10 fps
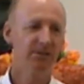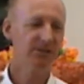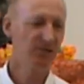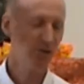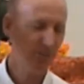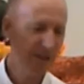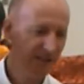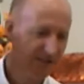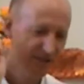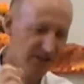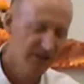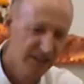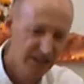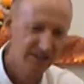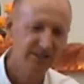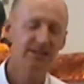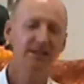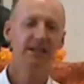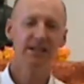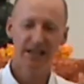it's absorbing into this,
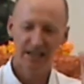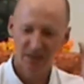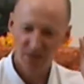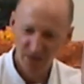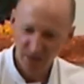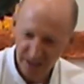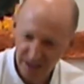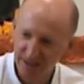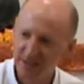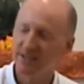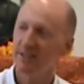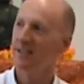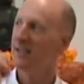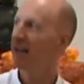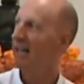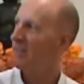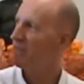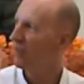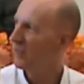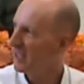and this,
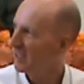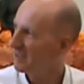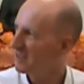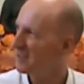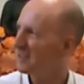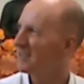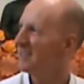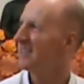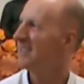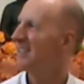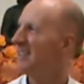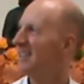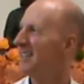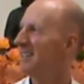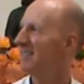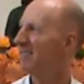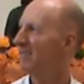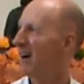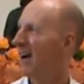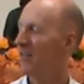and this,
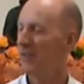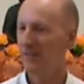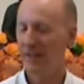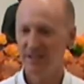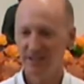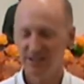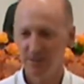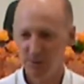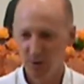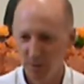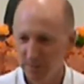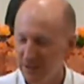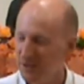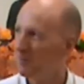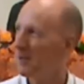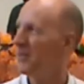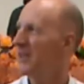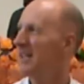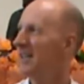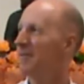rather than that just absorbed into one
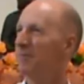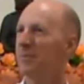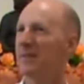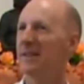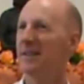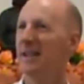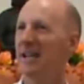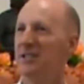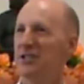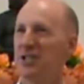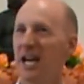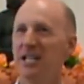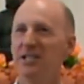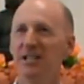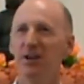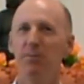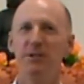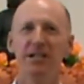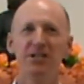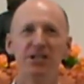thing. It's changing, the
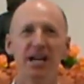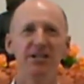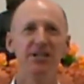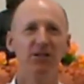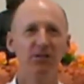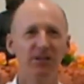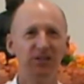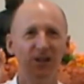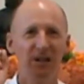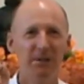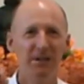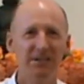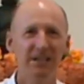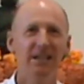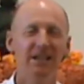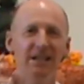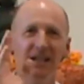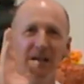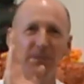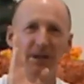object's changing all the time, but
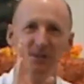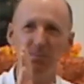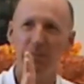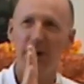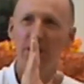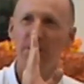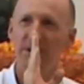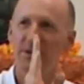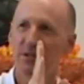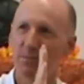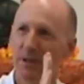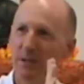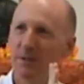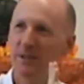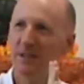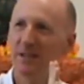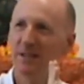it's moment to moment,